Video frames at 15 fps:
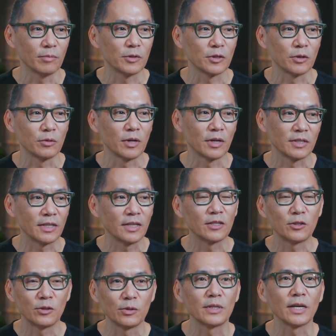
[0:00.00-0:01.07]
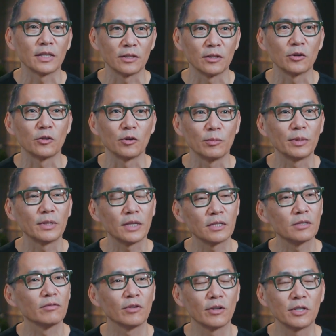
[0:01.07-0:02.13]
So not to get too technical, but
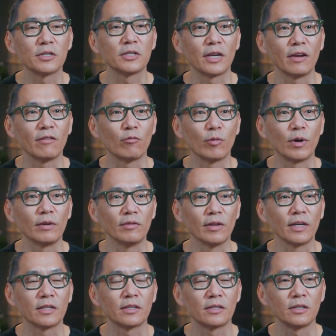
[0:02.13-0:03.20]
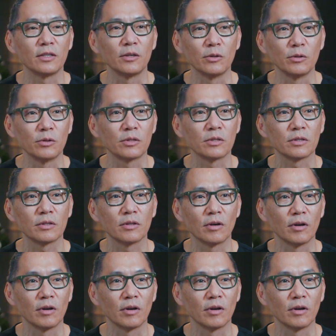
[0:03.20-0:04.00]
that's a very safe wavelength to use